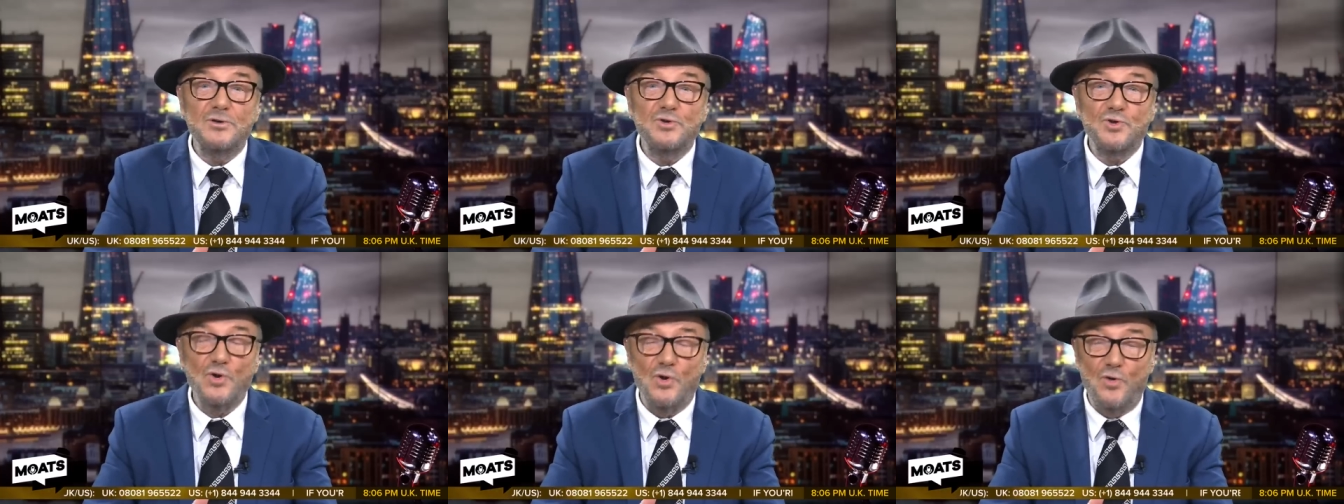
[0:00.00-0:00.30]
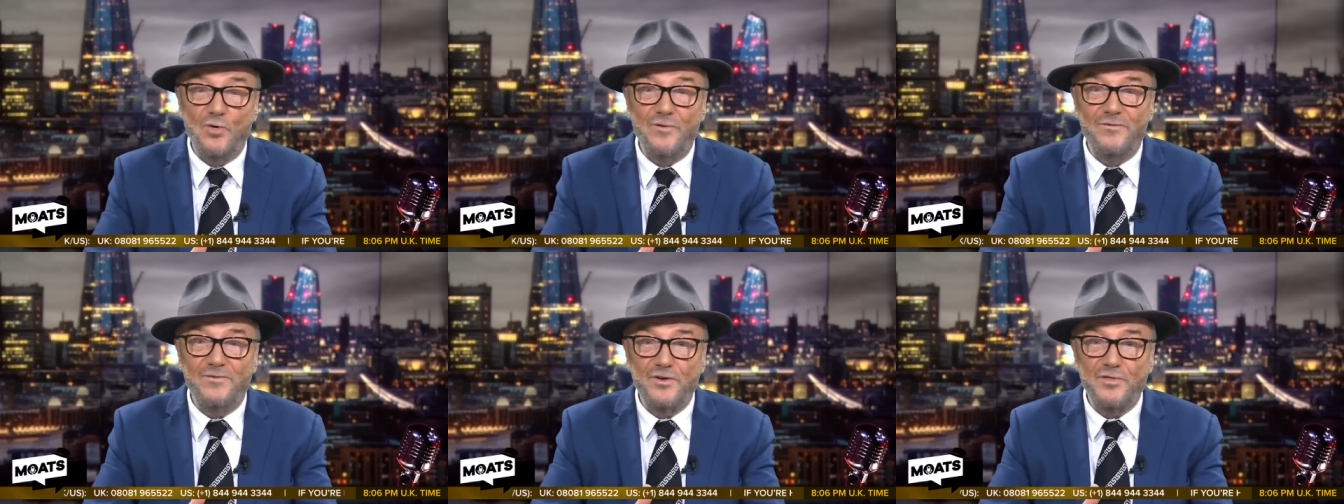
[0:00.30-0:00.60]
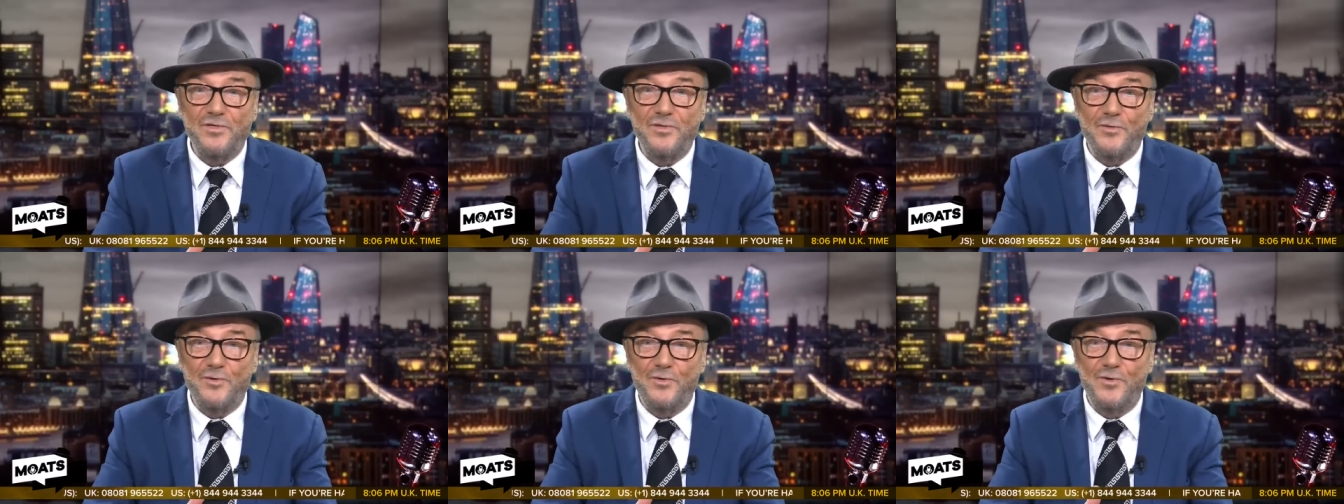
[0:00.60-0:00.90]
to
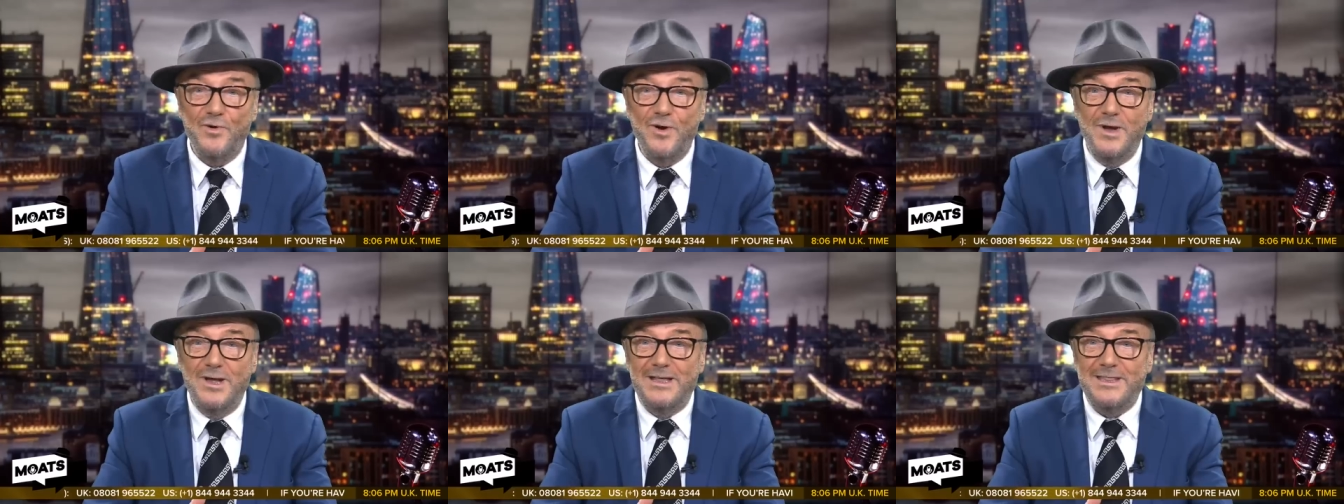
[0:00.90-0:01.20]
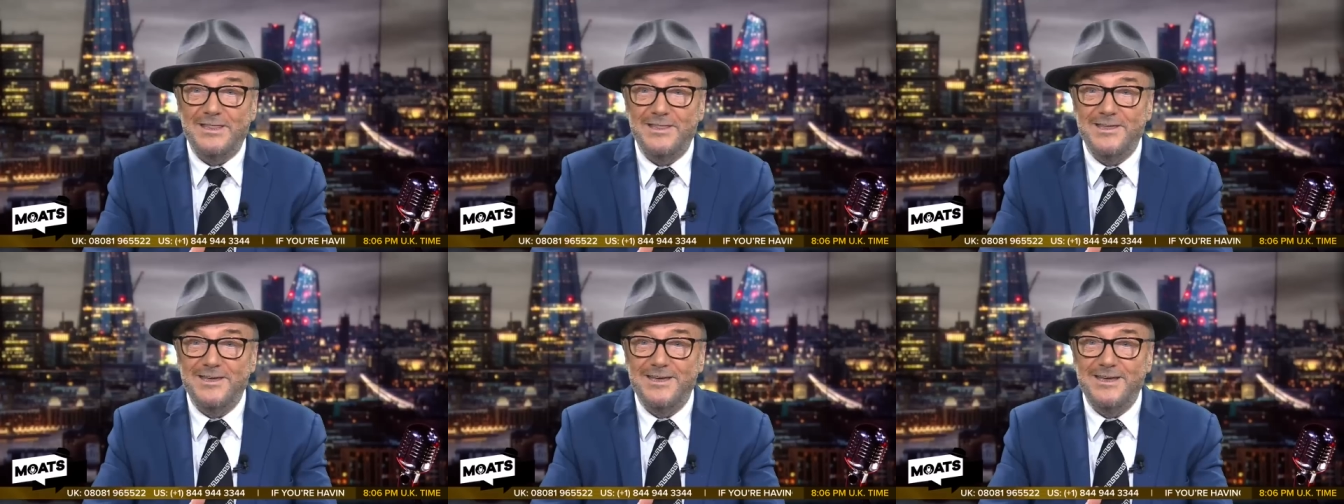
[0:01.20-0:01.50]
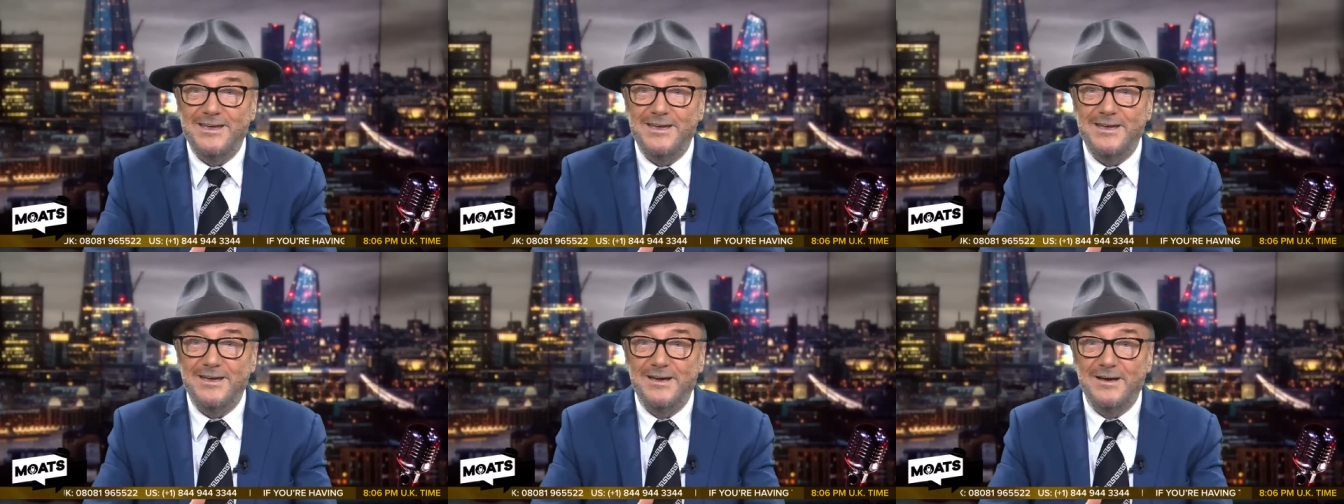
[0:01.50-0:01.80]
overthrow
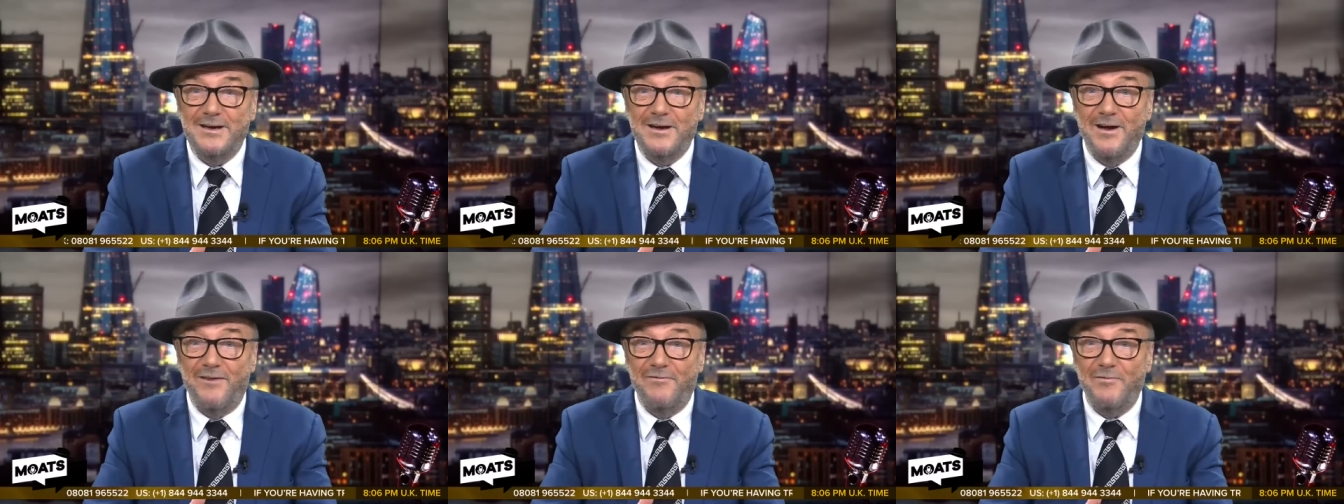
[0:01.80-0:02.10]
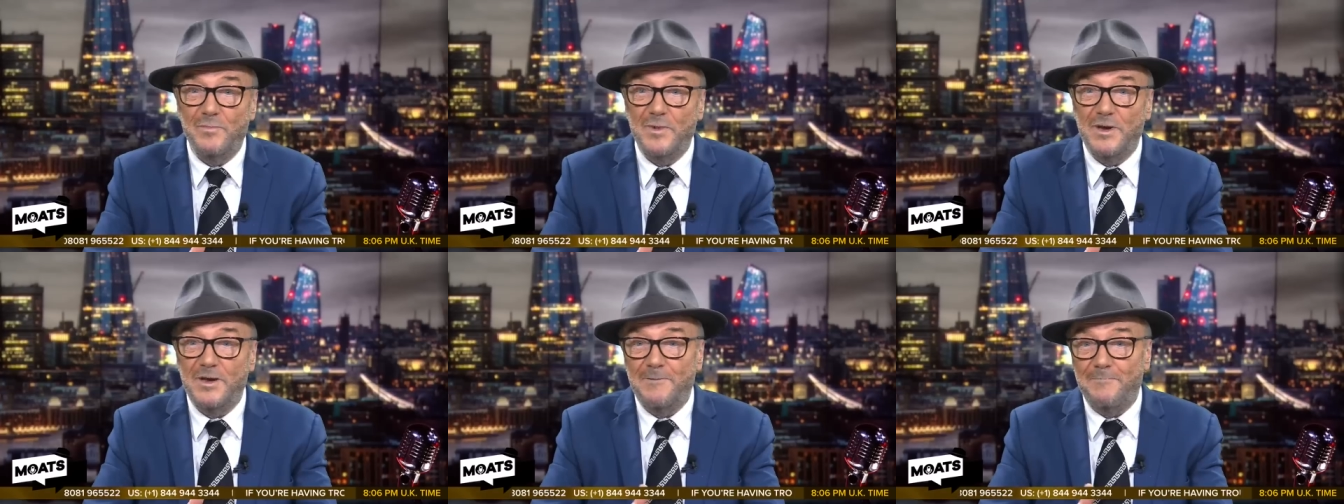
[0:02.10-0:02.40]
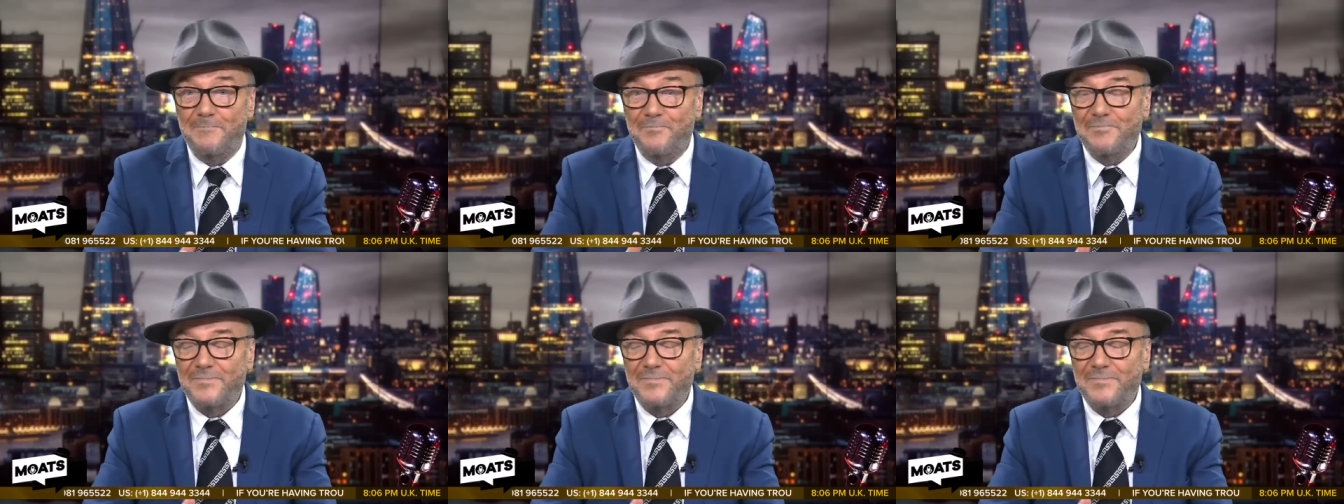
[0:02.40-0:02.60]
the government